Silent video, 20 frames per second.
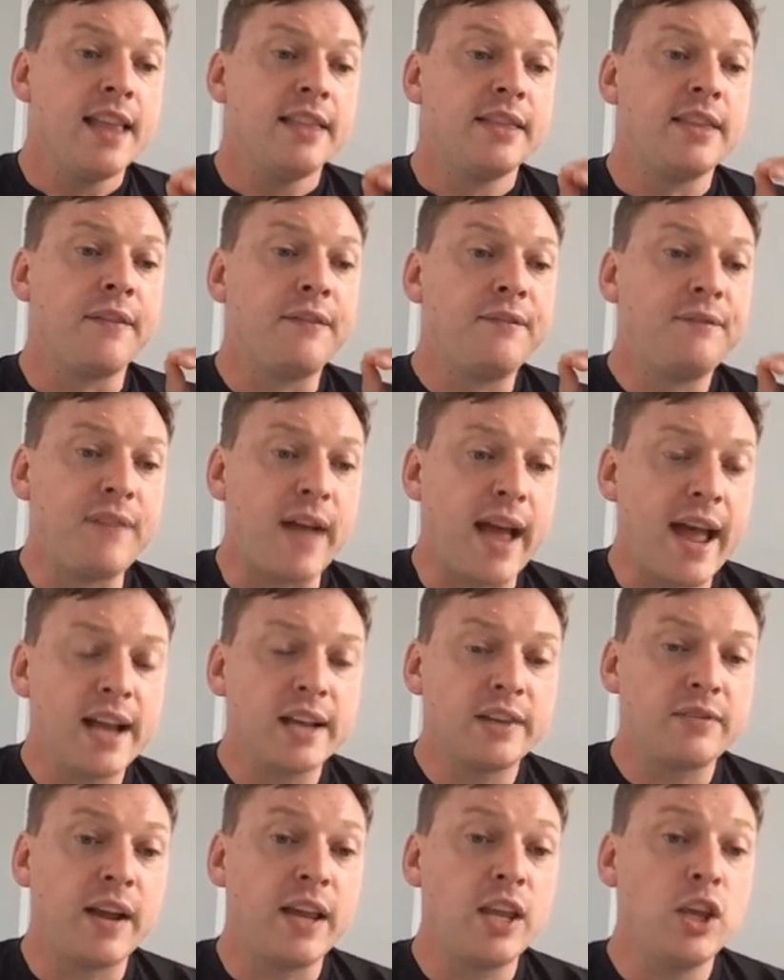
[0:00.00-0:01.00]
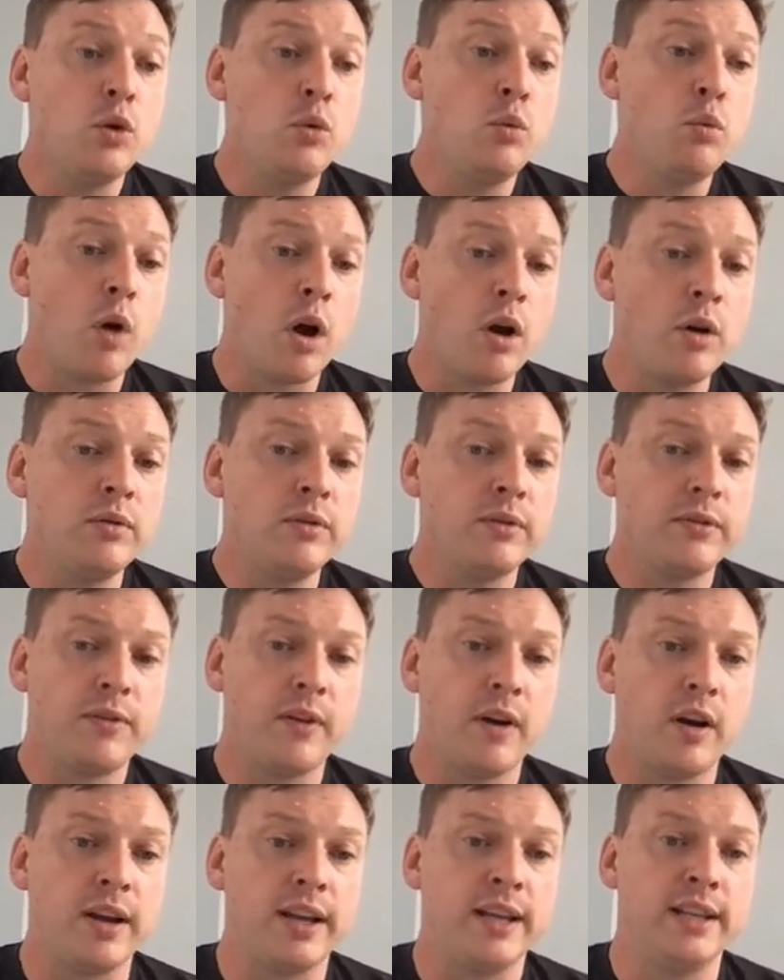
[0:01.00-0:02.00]
The fact that you won't
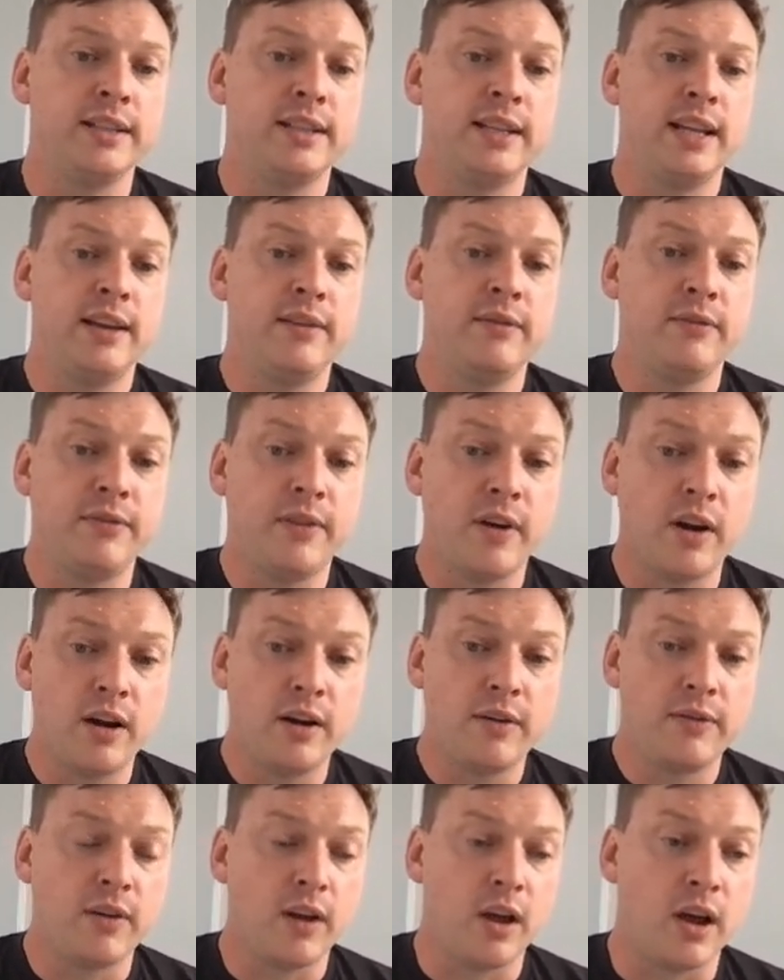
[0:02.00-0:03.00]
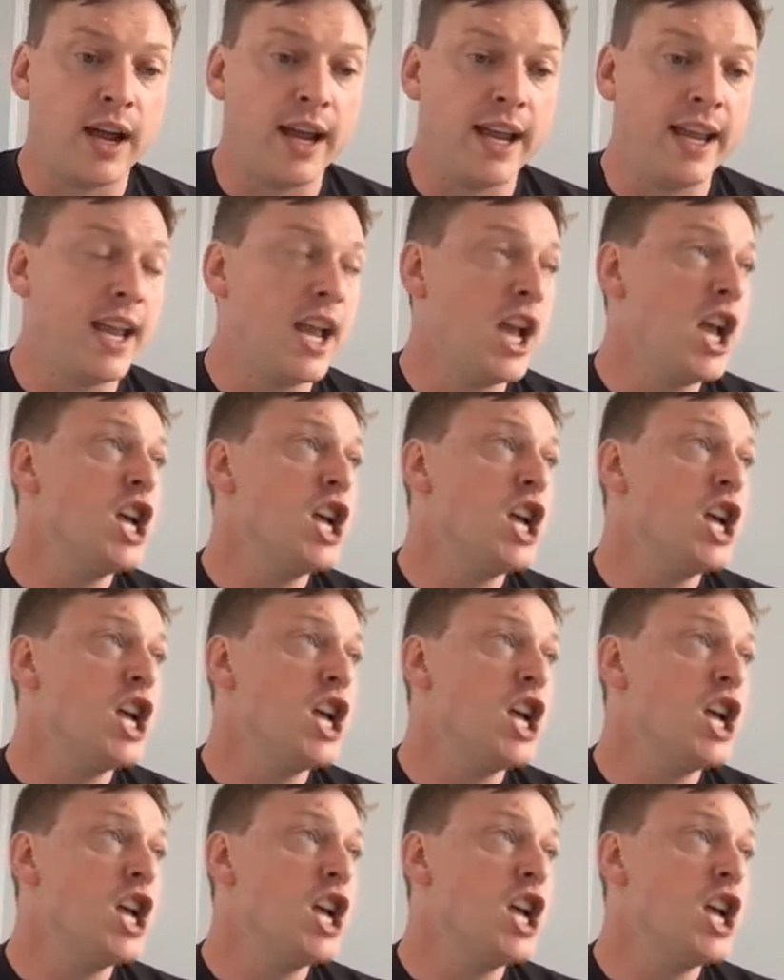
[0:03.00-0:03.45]
find in Firefly